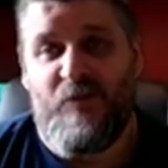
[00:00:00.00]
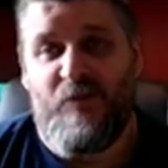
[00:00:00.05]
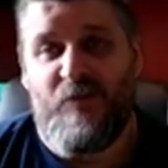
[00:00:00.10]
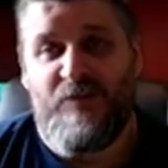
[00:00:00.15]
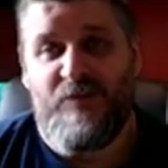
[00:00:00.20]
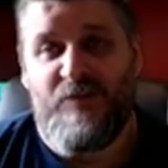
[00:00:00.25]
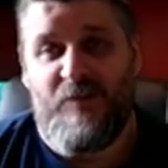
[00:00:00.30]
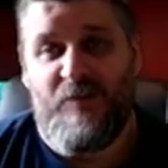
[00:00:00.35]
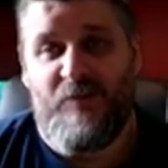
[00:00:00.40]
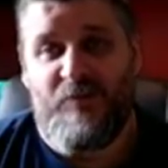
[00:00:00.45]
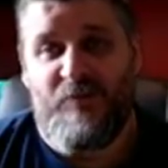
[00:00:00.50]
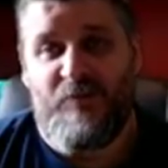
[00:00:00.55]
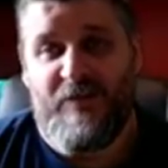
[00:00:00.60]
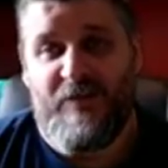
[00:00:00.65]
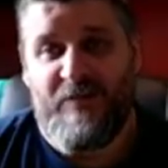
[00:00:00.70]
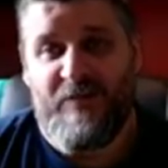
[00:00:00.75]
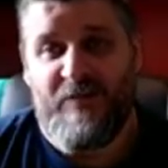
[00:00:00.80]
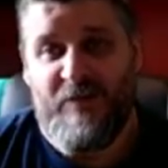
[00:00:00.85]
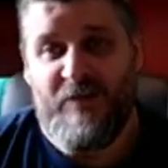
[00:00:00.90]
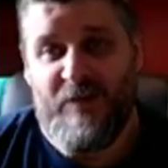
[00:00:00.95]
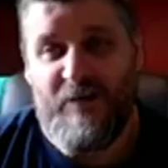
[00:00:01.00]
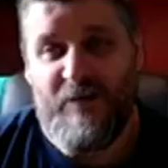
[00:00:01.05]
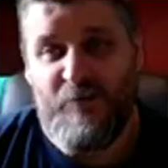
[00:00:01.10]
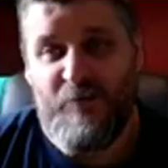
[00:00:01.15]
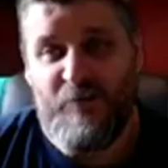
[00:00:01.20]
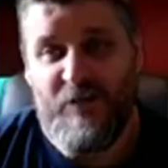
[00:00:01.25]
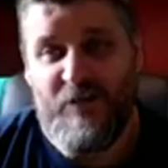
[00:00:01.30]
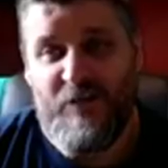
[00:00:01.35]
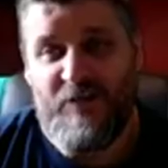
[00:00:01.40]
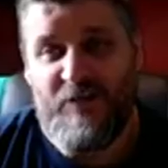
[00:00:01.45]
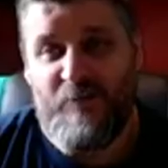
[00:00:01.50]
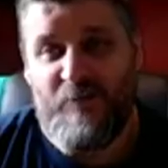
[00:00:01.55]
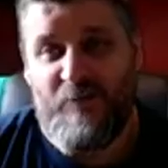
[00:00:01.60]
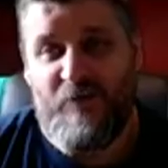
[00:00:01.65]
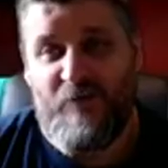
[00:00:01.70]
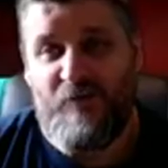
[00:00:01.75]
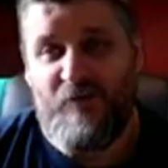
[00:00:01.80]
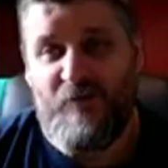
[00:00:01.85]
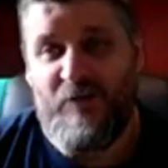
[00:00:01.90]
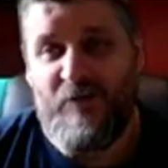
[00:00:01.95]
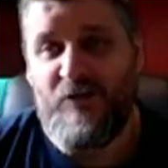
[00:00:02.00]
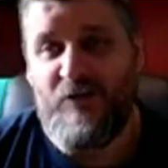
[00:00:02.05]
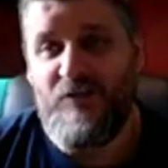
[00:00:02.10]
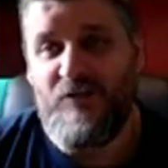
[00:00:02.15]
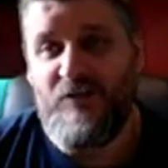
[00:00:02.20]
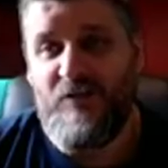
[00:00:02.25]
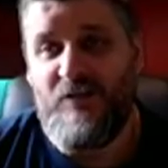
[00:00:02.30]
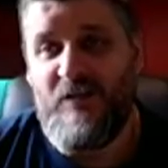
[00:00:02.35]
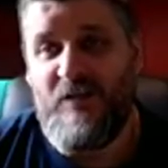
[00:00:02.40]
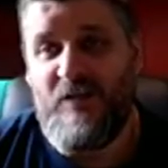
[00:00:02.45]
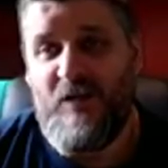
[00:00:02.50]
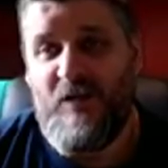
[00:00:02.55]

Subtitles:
we would simply put in the number of winners.